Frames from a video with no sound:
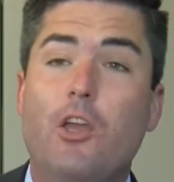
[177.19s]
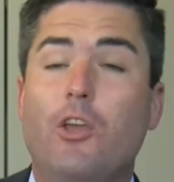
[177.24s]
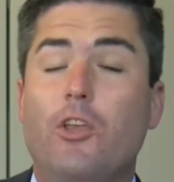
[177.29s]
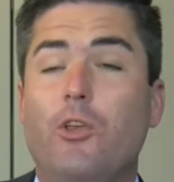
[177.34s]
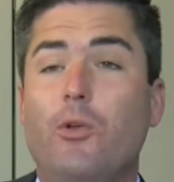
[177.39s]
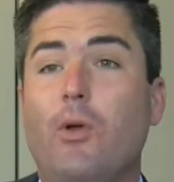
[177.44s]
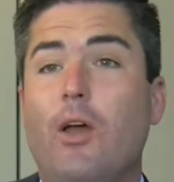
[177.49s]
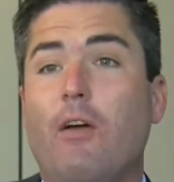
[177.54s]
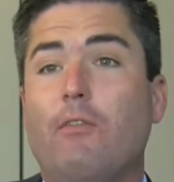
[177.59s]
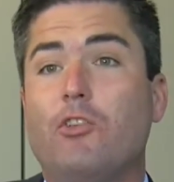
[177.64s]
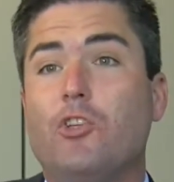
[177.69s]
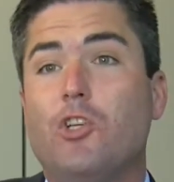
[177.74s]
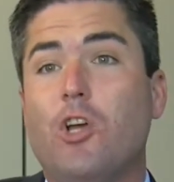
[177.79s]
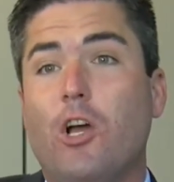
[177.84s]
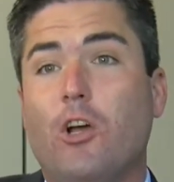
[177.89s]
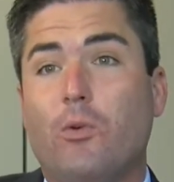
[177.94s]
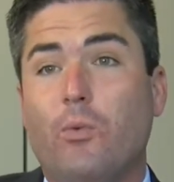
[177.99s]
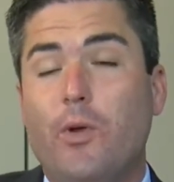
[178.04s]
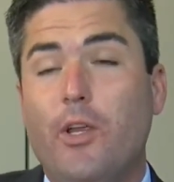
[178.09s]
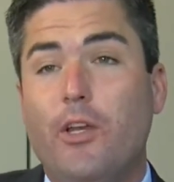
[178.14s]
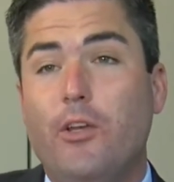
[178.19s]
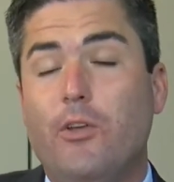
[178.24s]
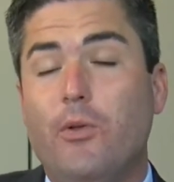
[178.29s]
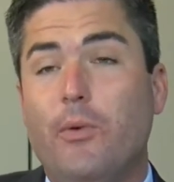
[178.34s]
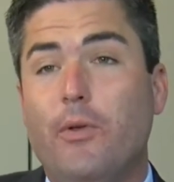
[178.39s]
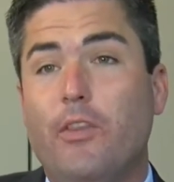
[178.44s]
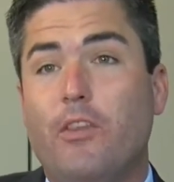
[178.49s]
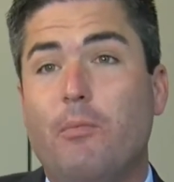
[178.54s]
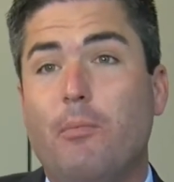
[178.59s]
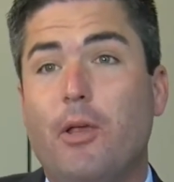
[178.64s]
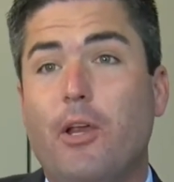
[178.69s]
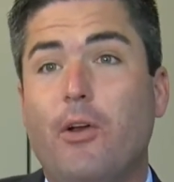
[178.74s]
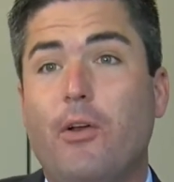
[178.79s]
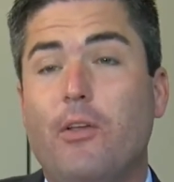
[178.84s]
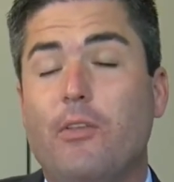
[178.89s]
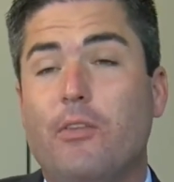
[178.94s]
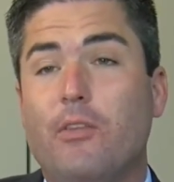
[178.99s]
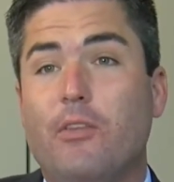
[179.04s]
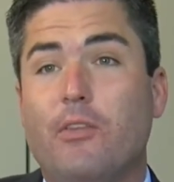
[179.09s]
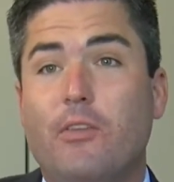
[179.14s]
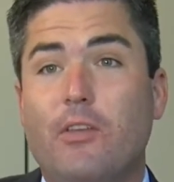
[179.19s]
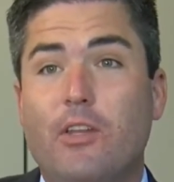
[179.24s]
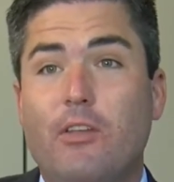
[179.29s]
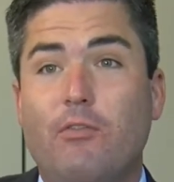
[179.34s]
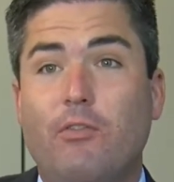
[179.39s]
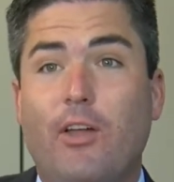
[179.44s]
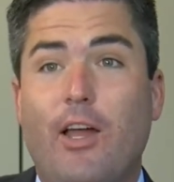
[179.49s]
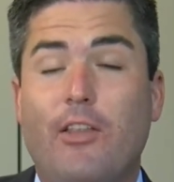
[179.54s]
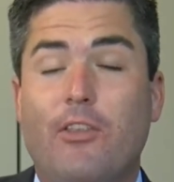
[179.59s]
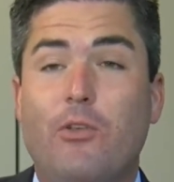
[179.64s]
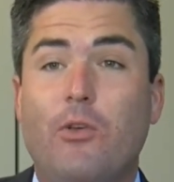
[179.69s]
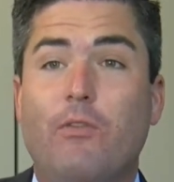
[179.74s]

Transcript: You have Chuck Reed doing Sperry's and City Flats.